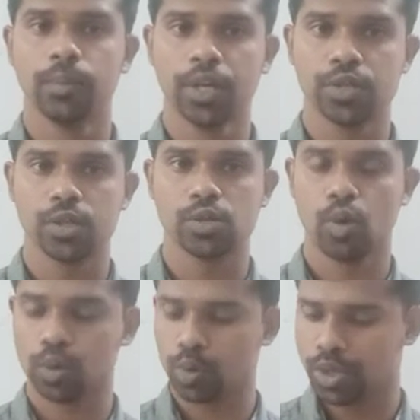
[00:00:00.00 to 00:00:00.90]
please just
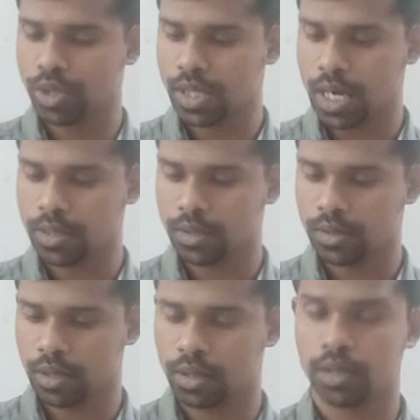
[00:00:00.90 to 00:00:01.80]
go through these
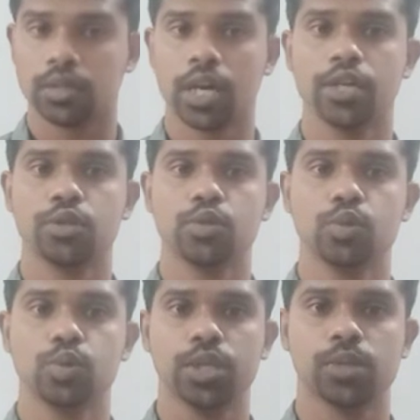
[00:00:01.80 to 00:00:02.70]
answers and try to
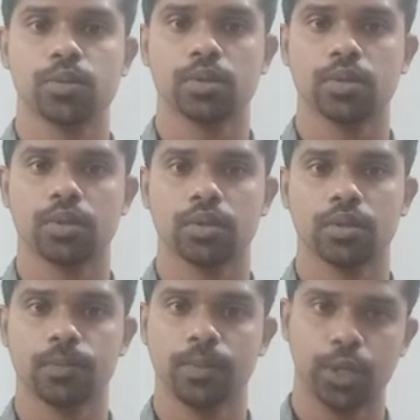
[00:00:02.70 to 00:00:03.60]
do this
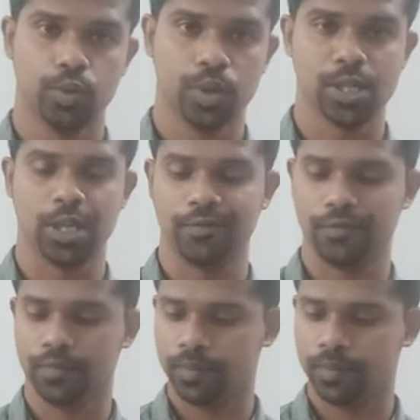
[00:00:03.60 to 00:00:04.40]
by yourself.